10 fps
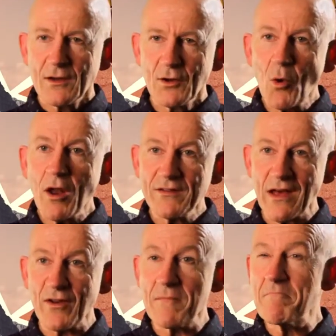Koalas
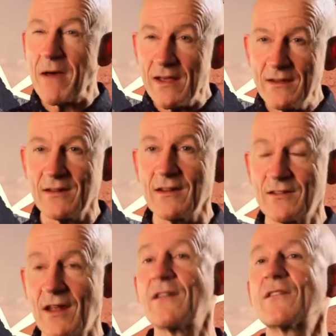have an amazing
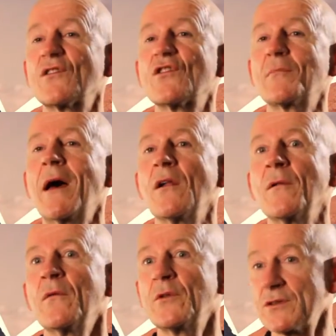sense of
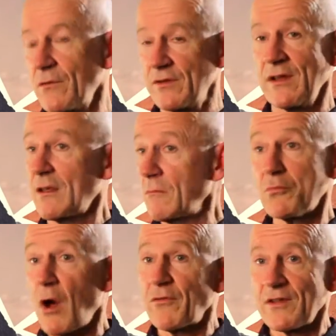smell, which is obviously
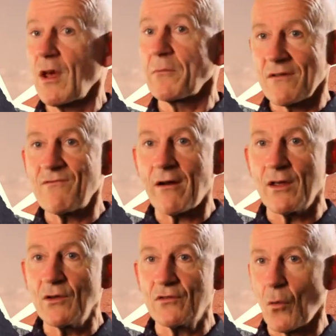comes in very
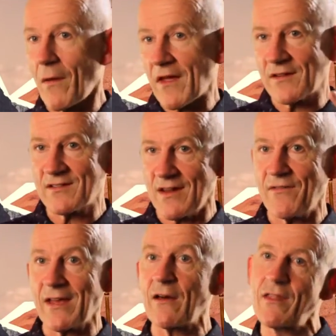useful when they're
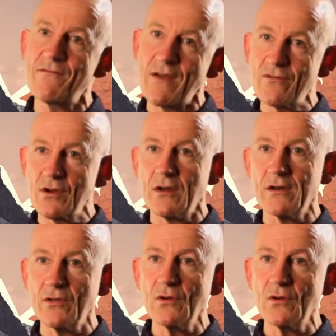sniffing out their favourite kind of